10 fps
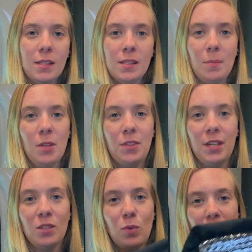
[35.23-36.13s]
Some of the
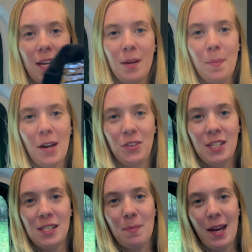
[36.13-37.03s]
things we like about
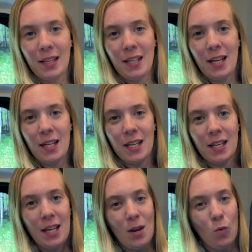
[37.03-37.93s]
these
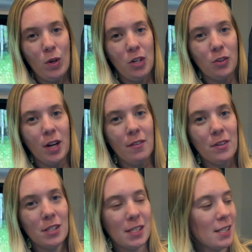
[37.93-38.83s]
magnetic window
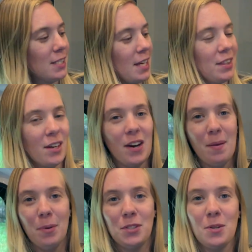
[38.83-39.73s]
covers is that they are
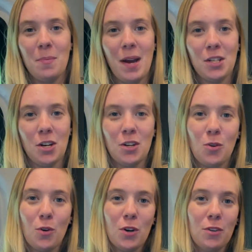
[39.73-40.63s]
able to match our
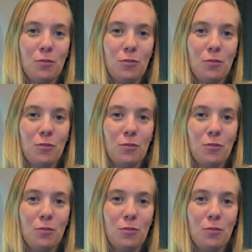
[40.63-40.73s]
decor,